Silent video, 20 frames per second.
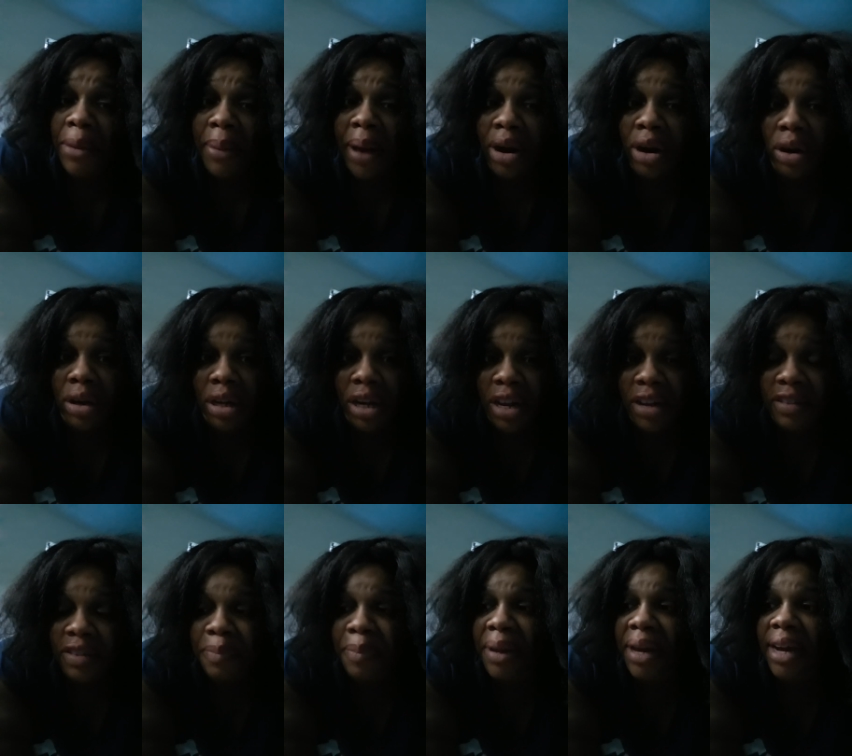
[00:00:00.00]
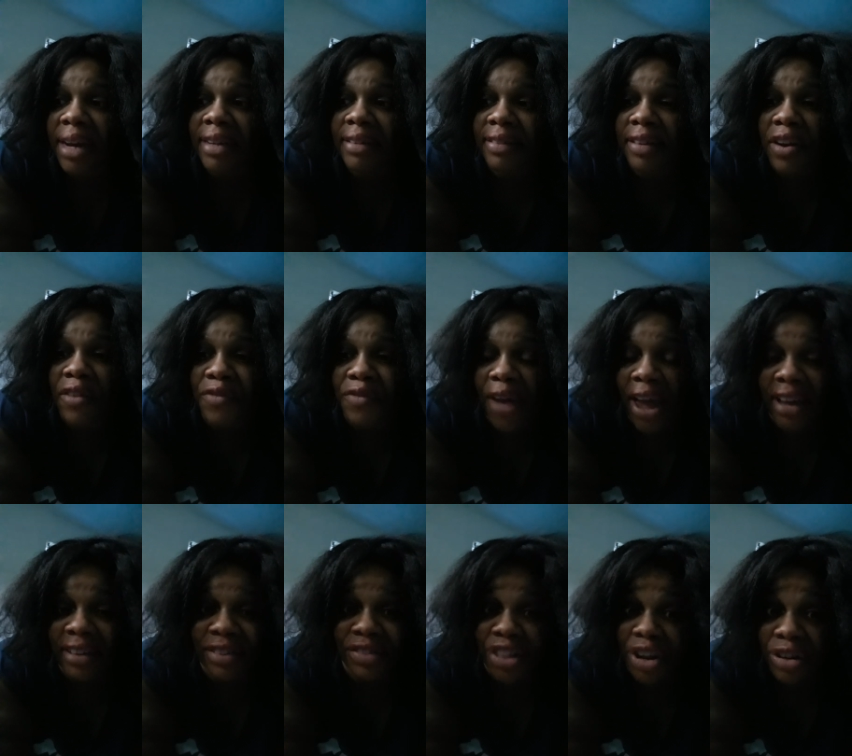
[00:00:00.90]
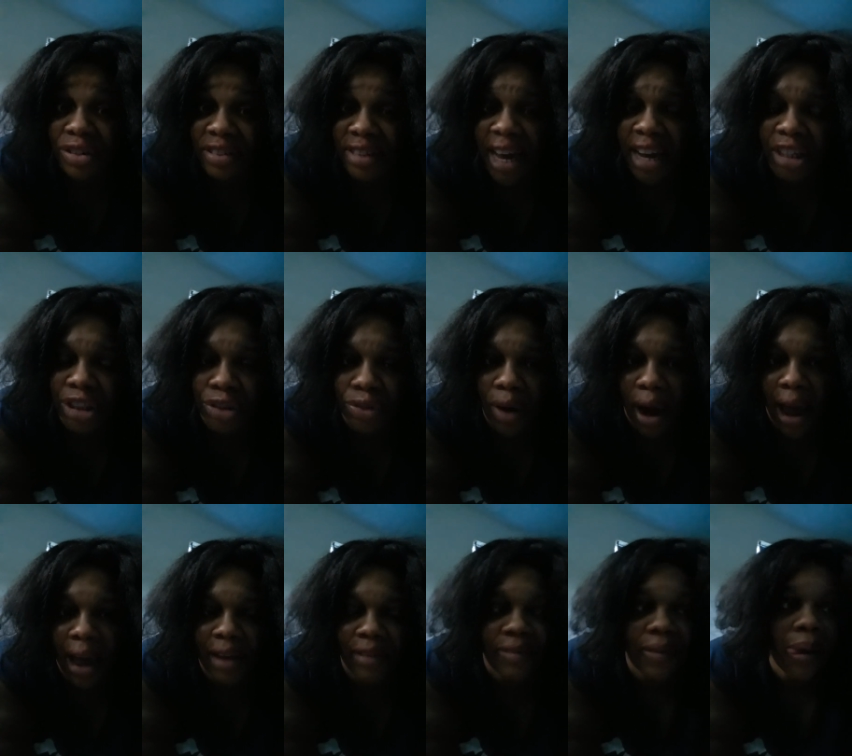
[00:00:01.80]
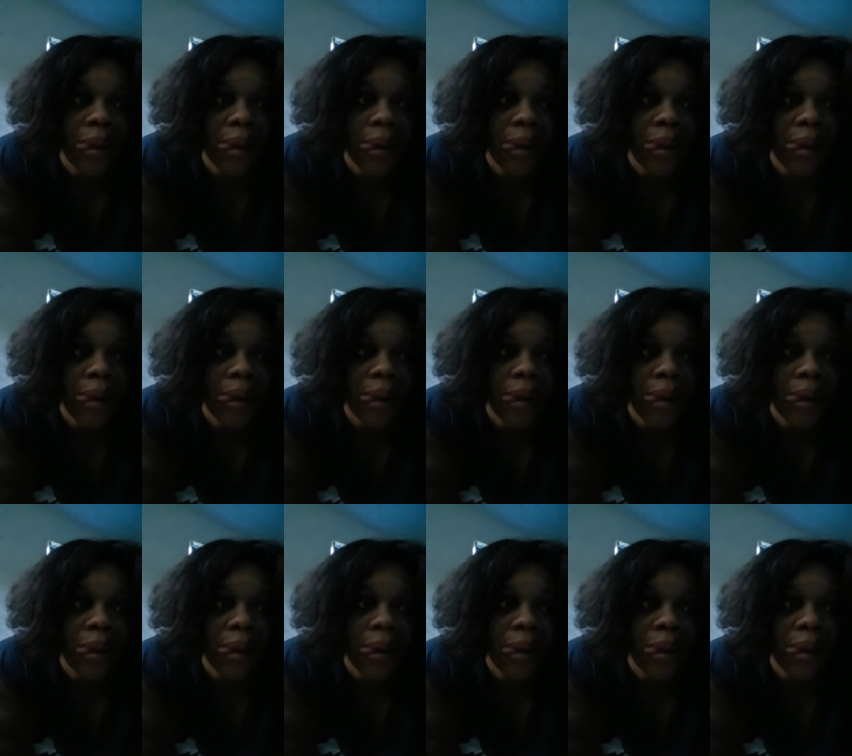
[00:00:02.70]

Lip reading: about our looks because it affects their sex drive.